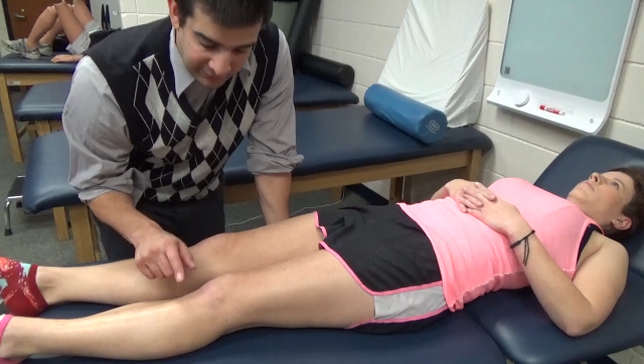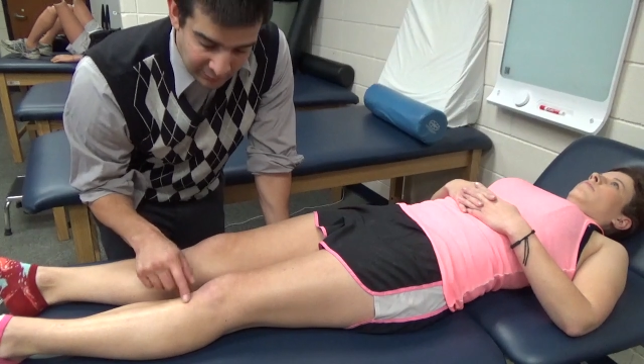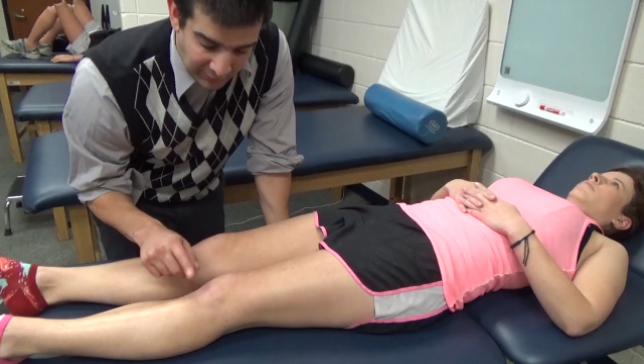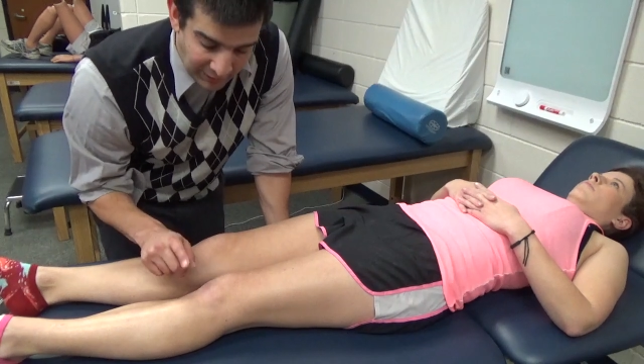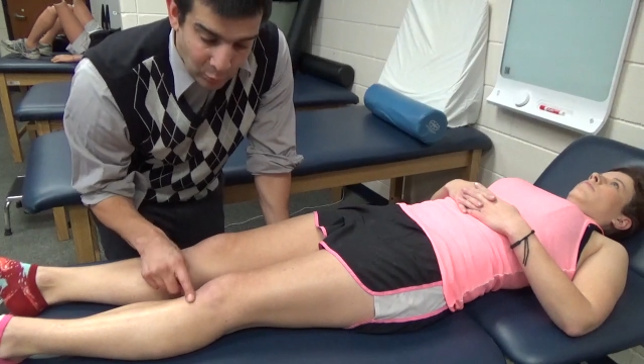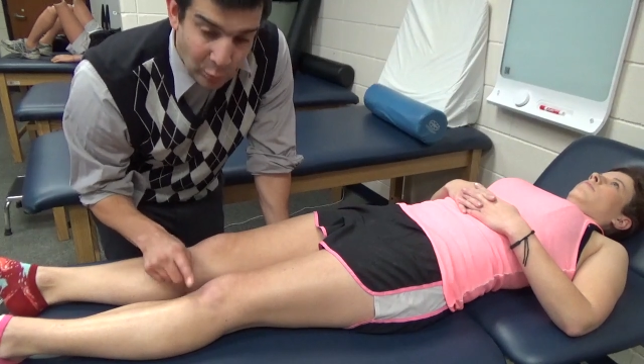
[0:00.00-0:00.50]

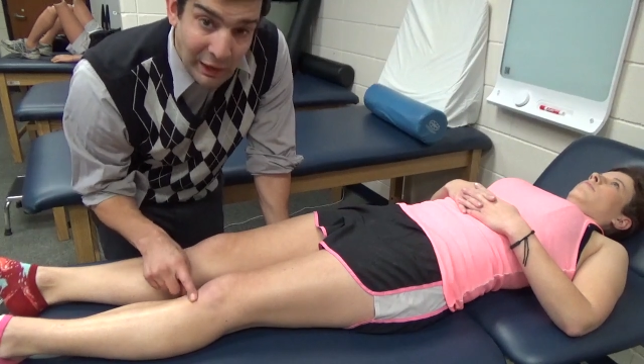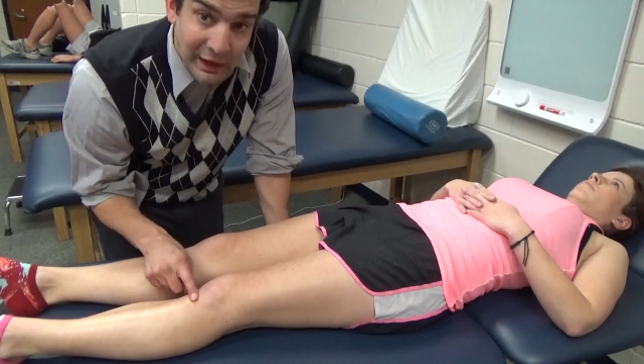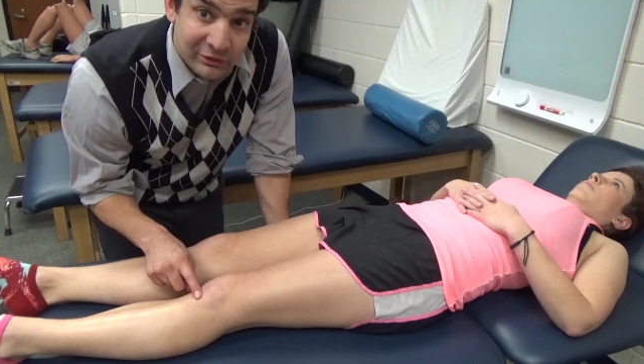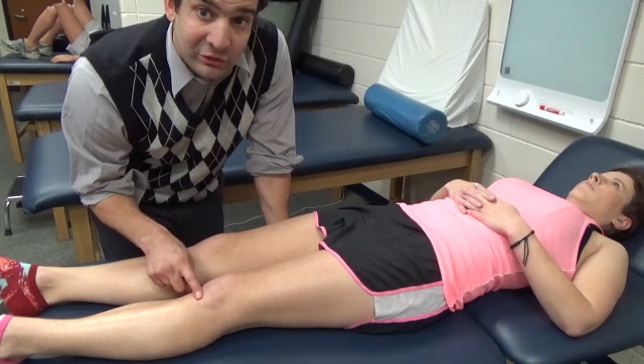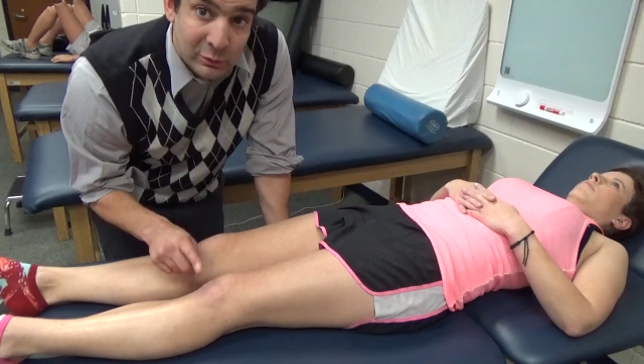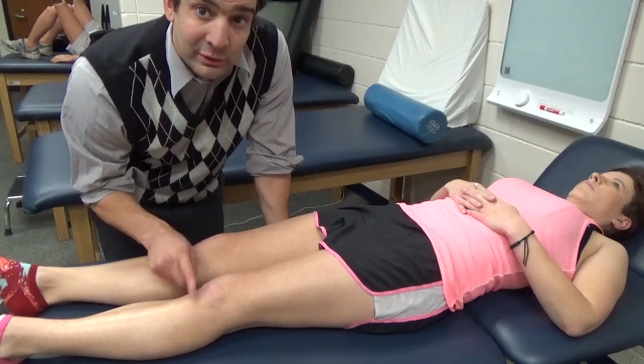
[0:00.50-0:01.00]
So I
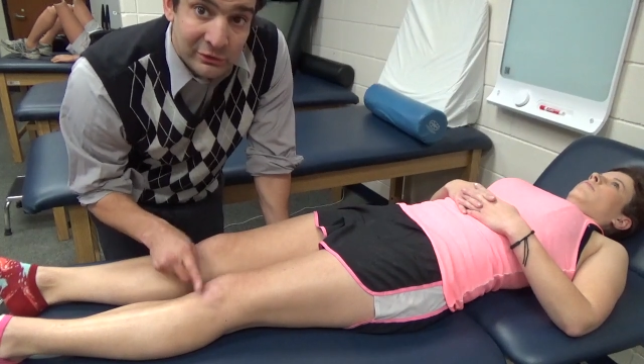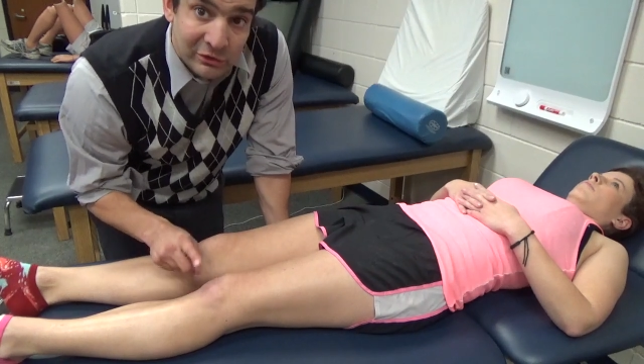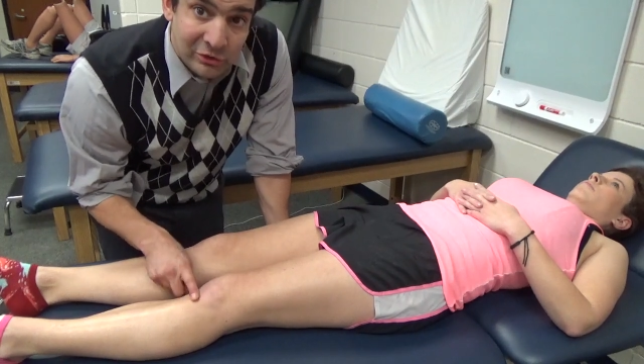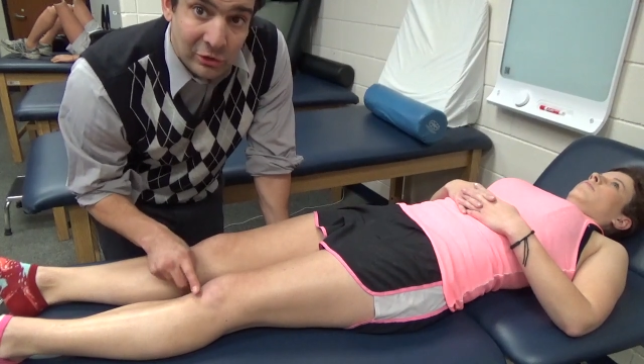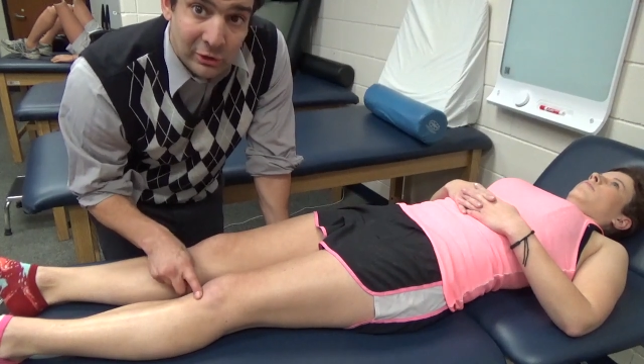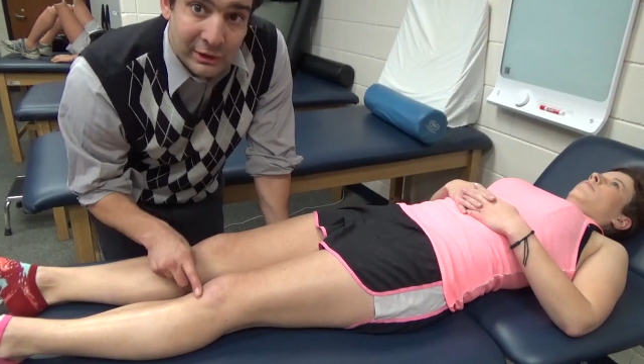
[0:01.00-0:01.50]
want you
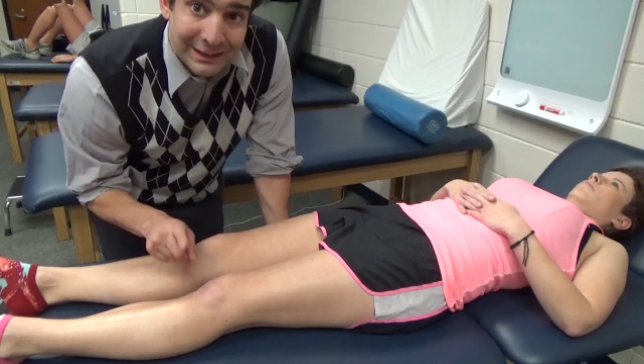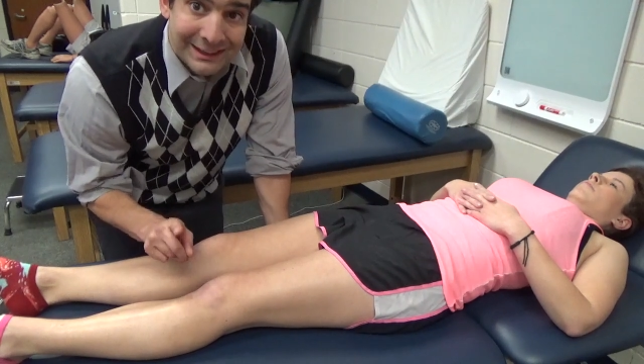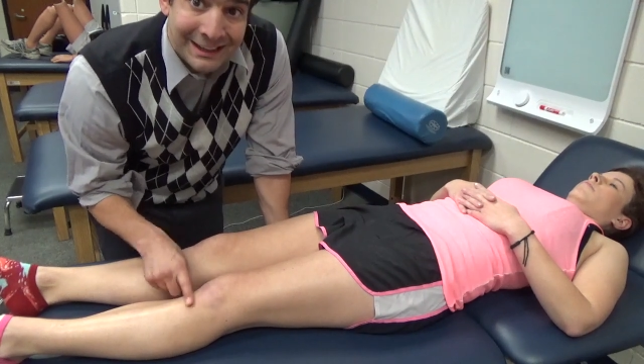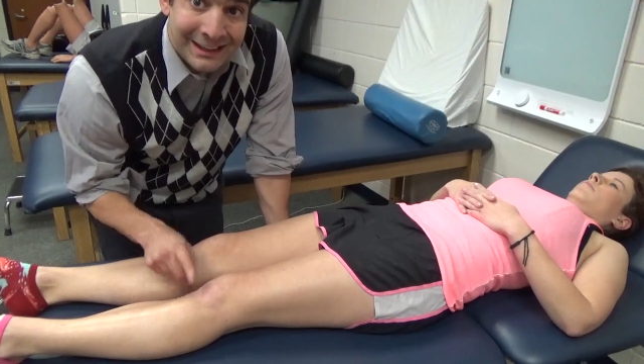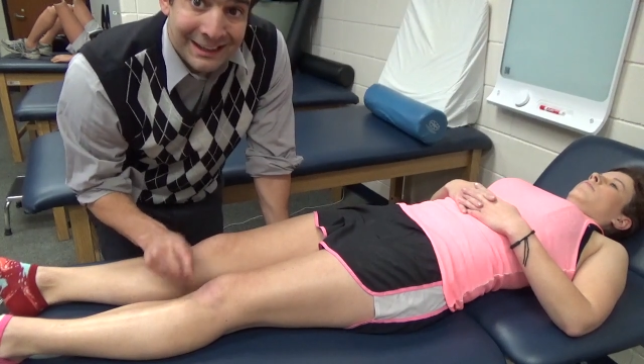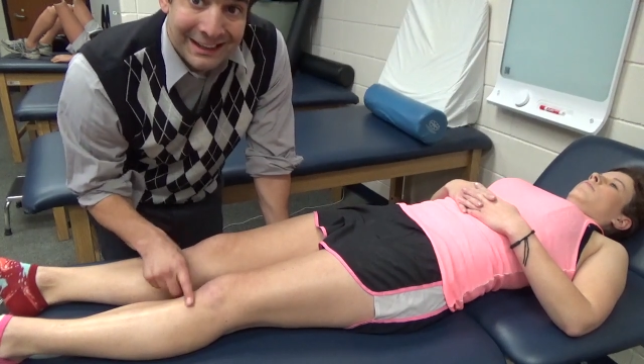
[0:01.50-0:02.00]
inserting